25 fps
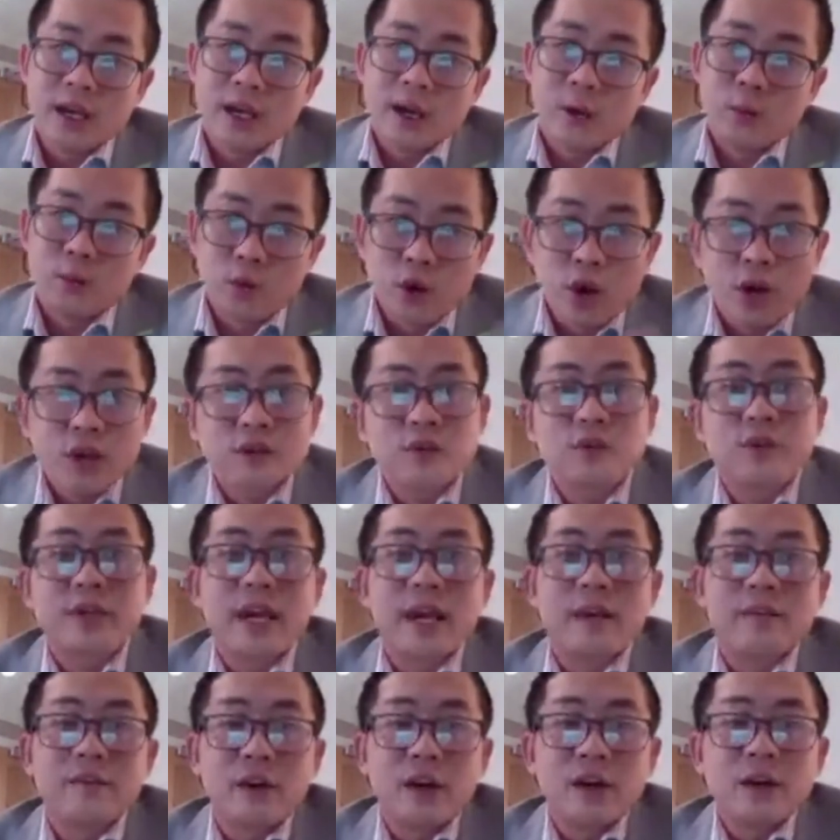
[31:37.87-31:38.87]
work
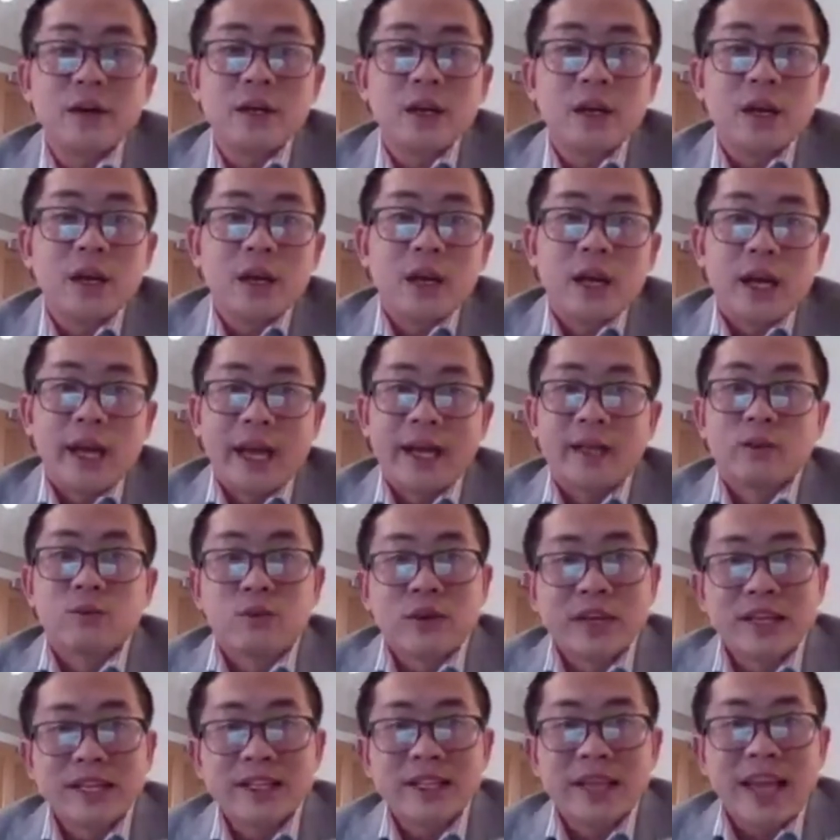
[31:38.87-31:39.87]
together, and
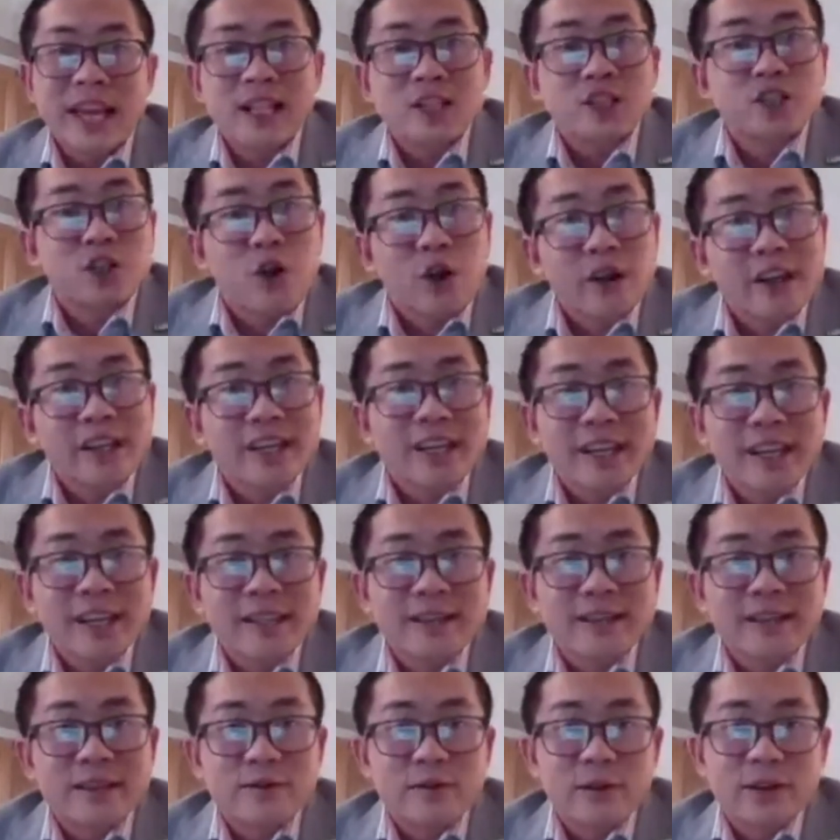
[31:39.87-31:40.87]
really enjoying
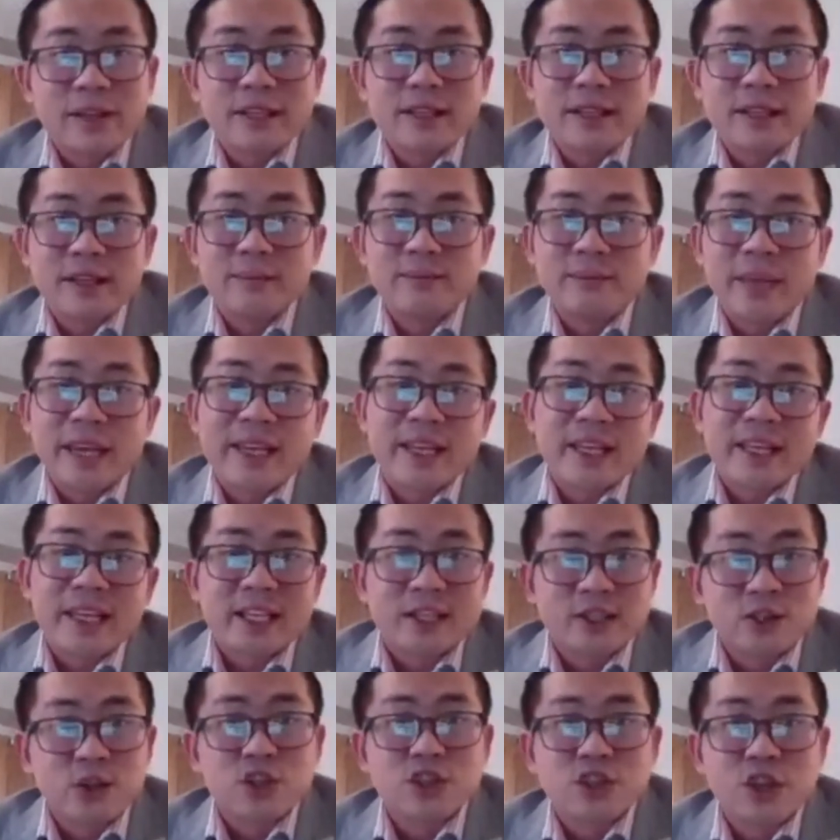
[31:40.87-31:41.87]
it, make it a
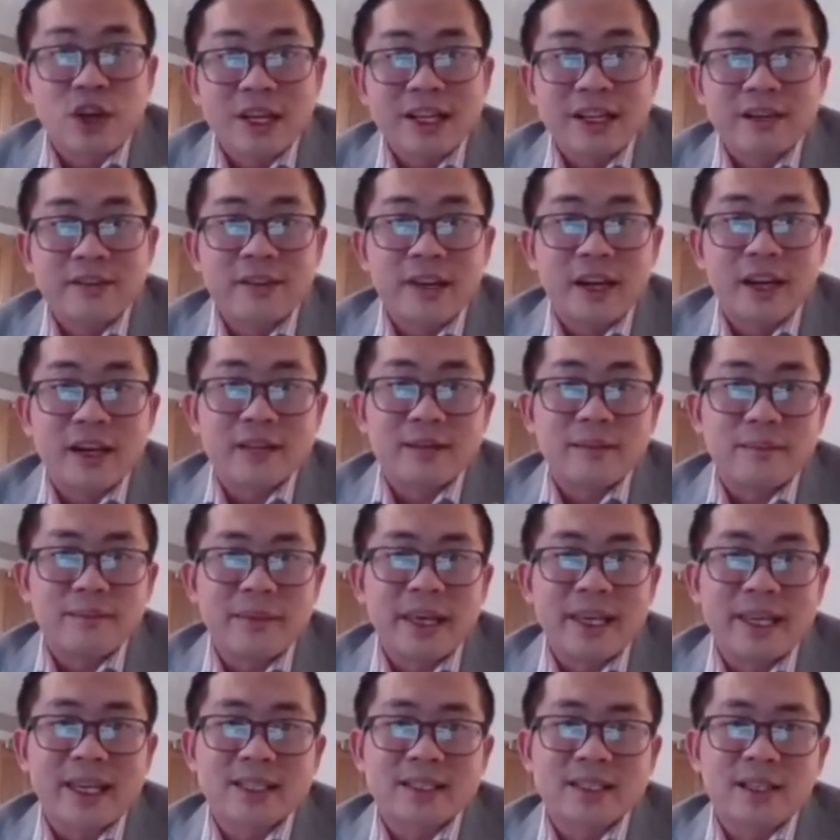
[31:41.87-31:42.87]
social event,
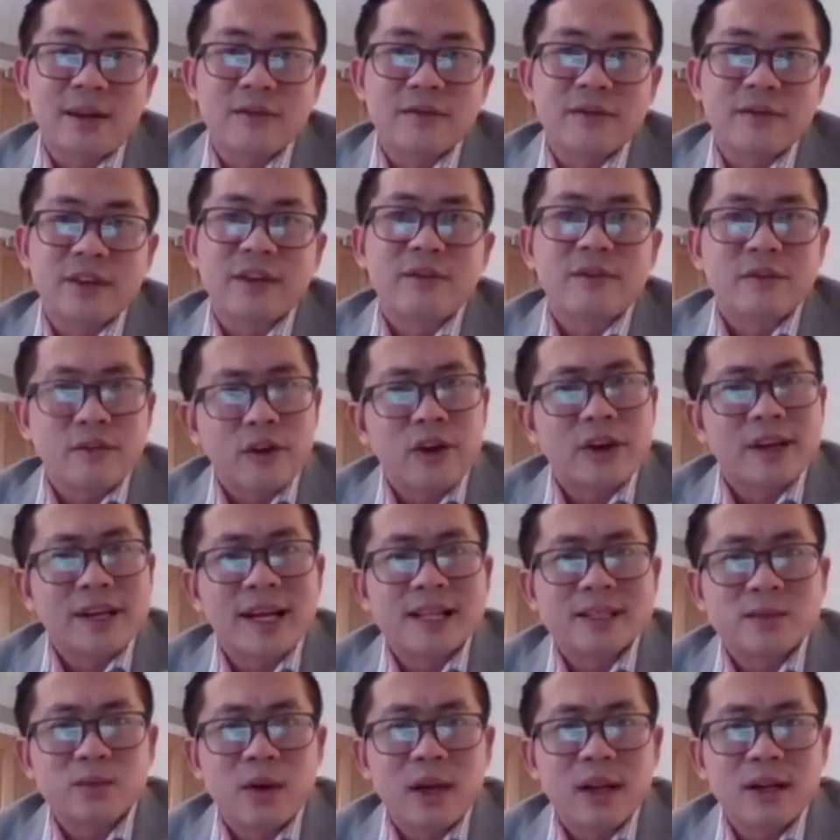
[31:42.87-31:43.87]
make it something fun
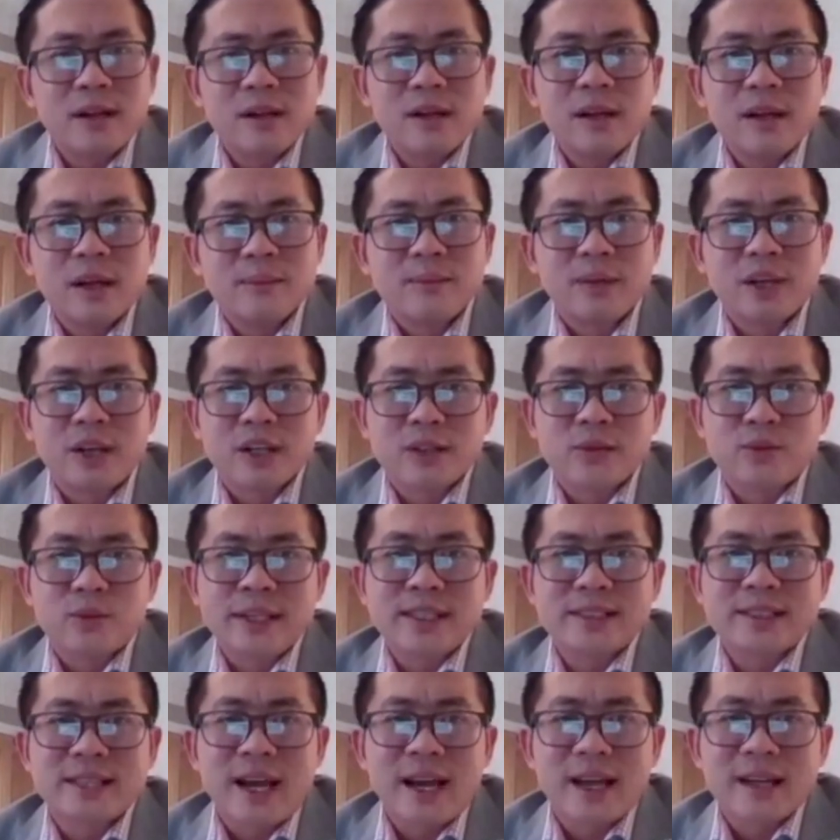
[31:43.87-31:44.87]
as well. Because
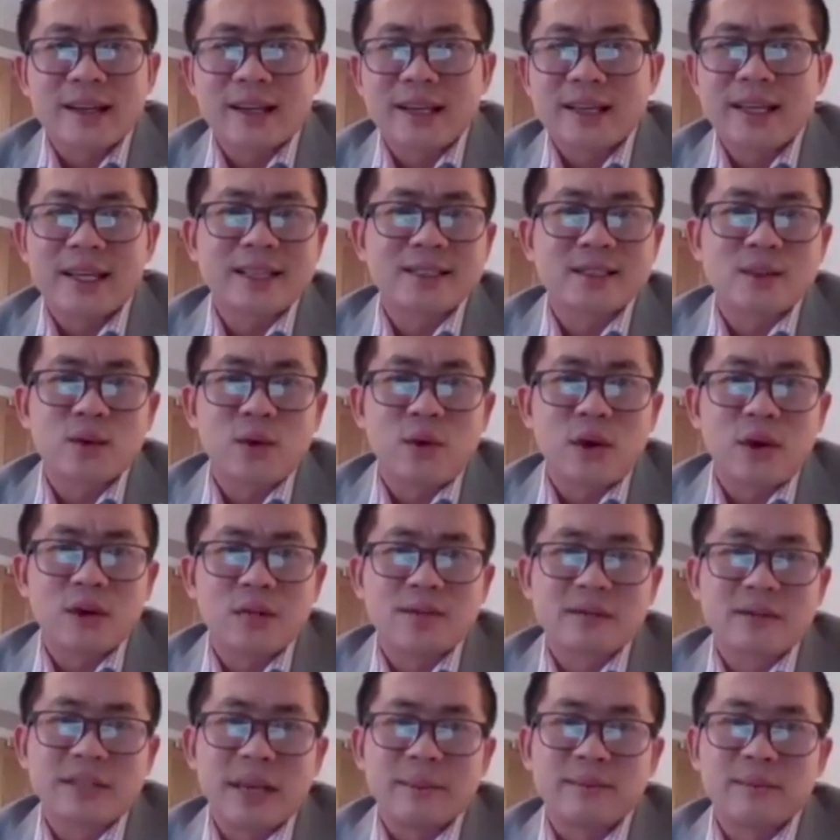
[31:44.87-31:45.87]
recycling and so
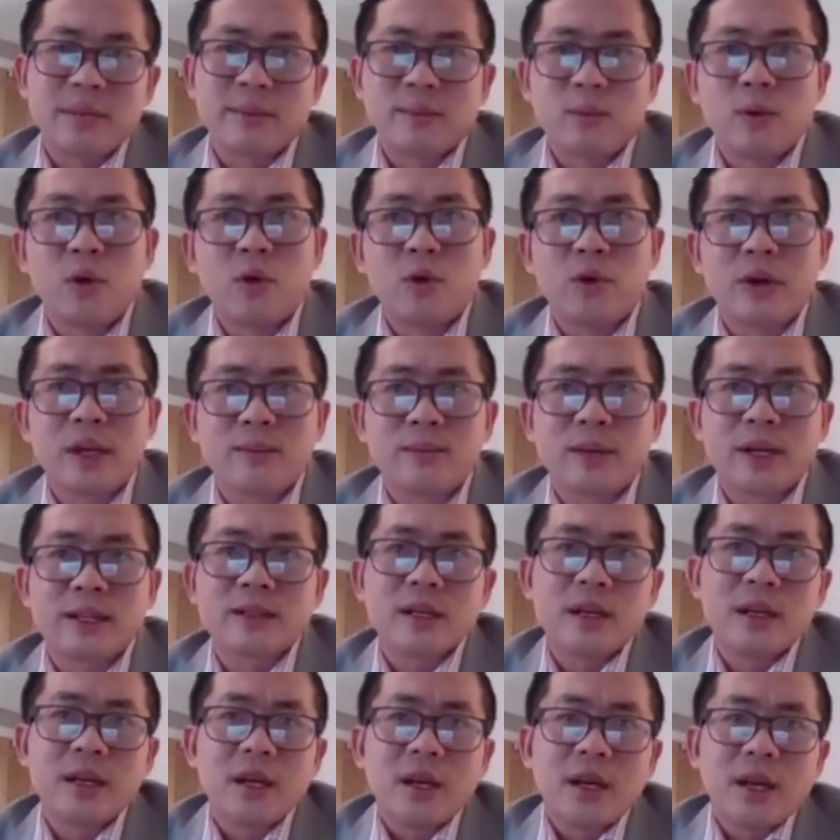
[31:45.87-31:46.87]
on can be boring, but
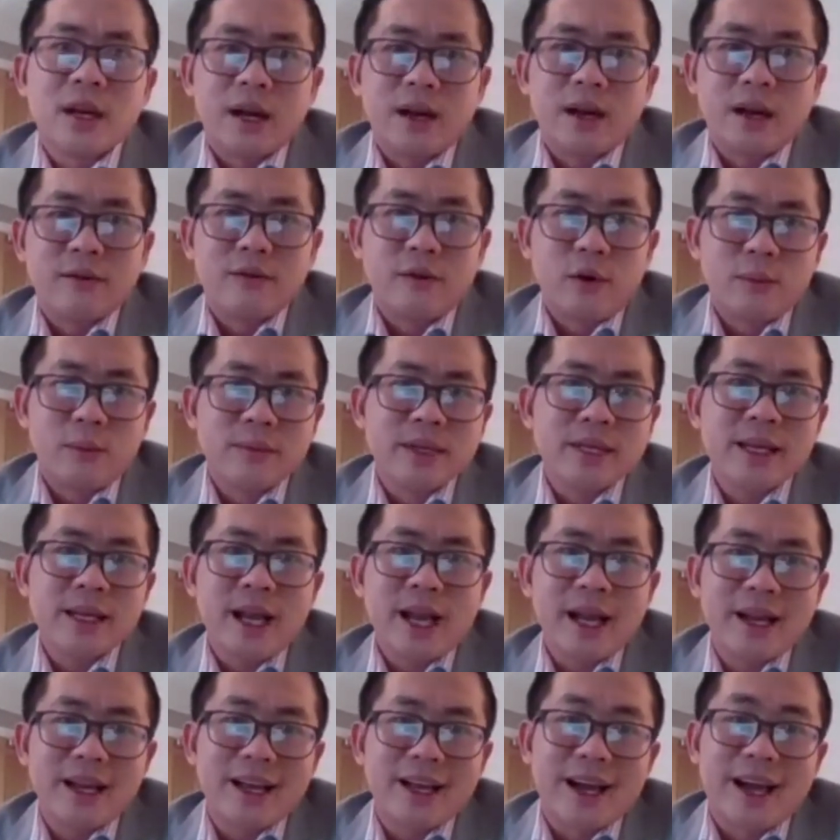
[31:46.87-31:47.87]
for me, I